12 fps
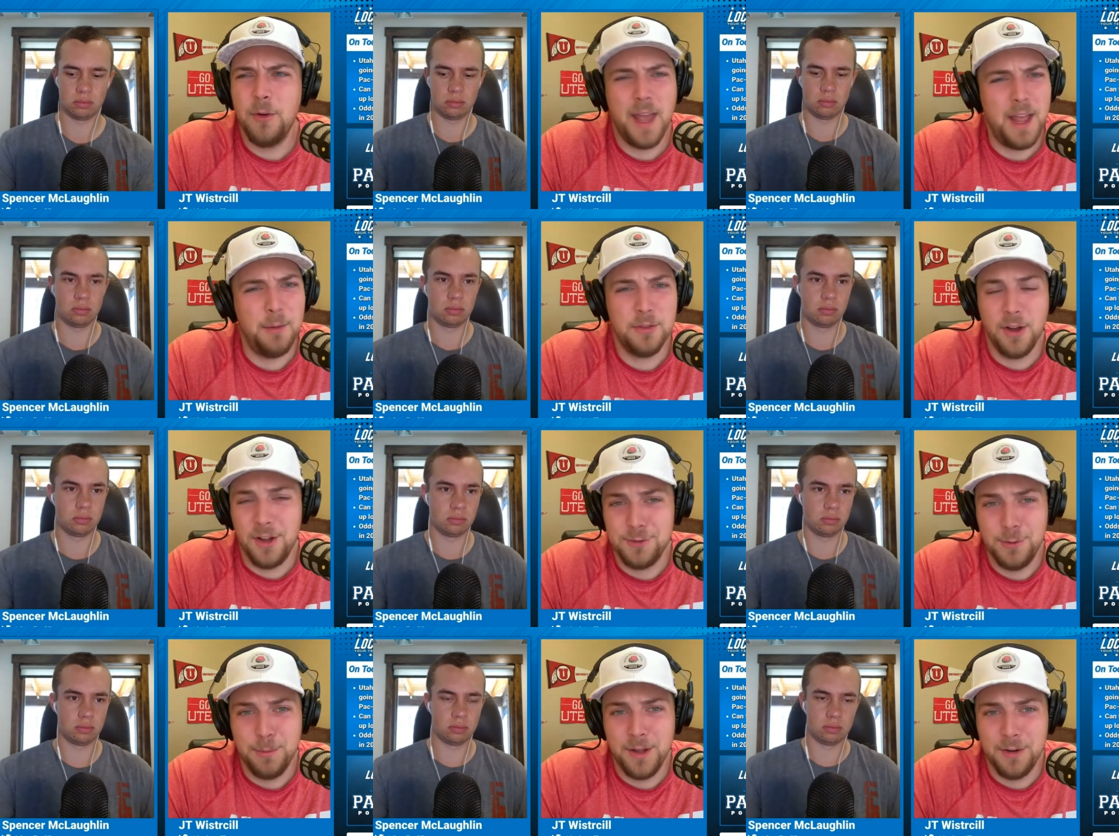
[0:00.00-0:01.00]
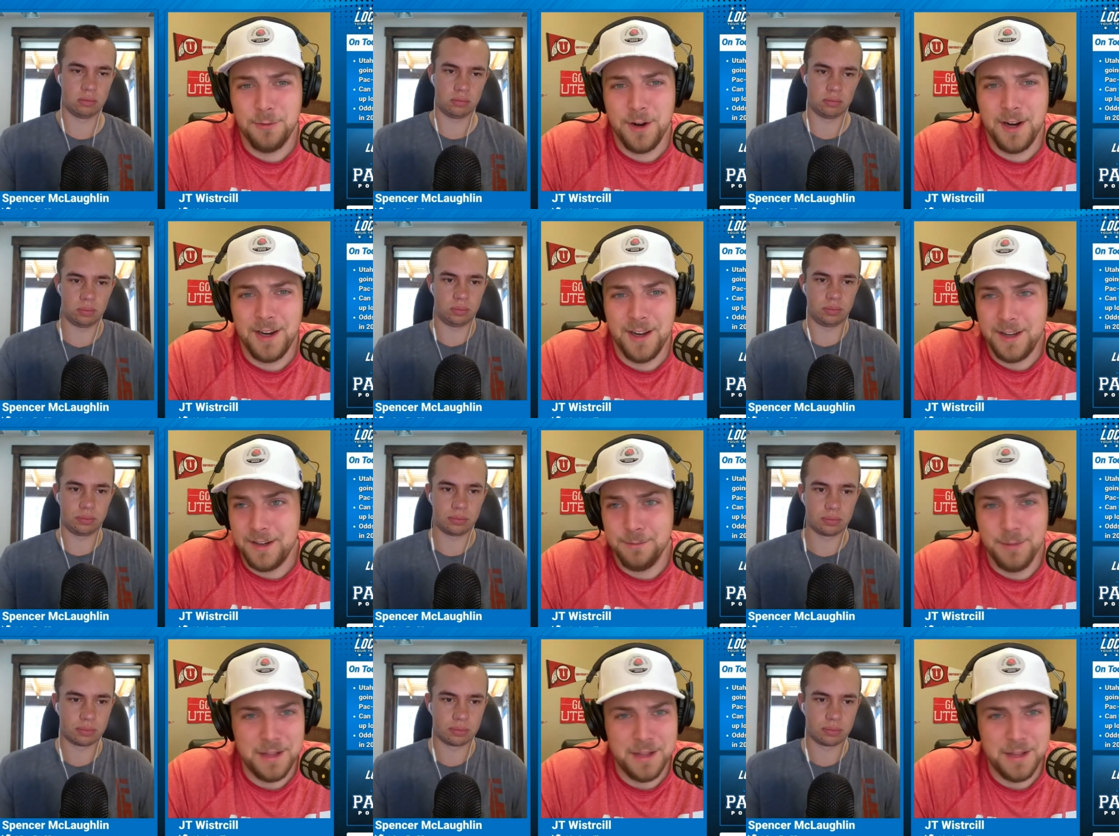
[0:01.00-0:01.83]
Speaker 1: okay with college football on a Friday night.